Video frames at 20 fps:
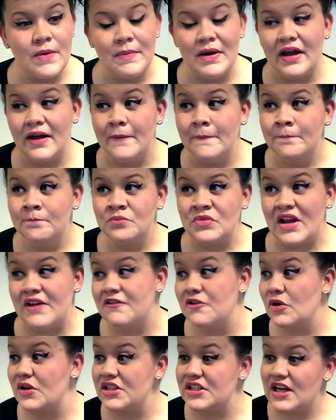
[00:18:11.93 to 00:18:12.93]
But
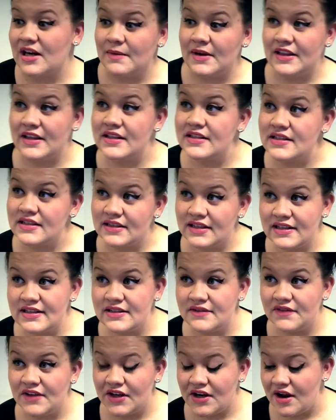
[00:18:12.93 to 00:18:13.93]
if you want to talk about this in
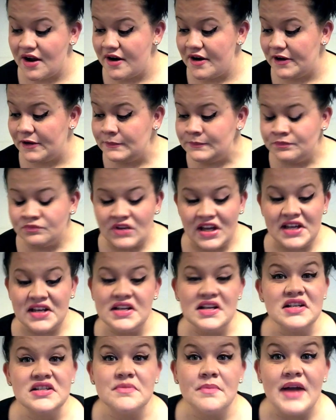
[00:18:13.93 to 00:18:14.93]
this video, and
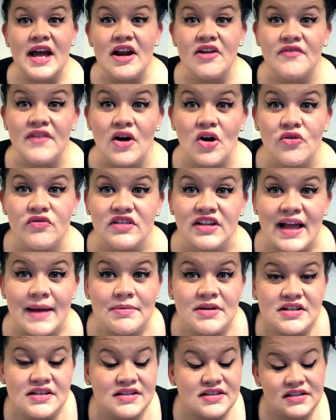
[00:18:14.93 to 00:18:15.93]
it doesn't matter if I
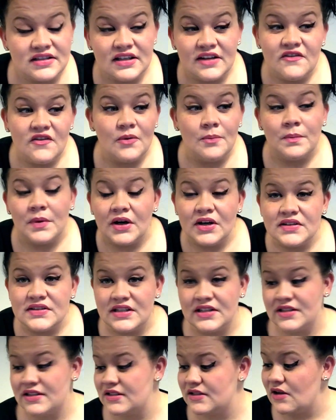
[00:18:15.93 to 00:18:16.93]
overlap because it's a different
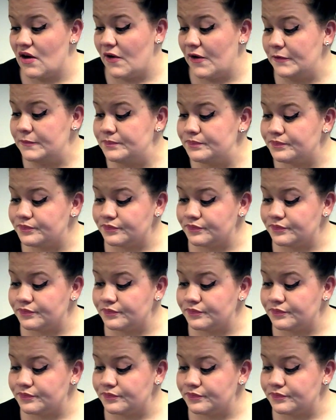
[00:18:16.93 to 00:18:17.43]
person. So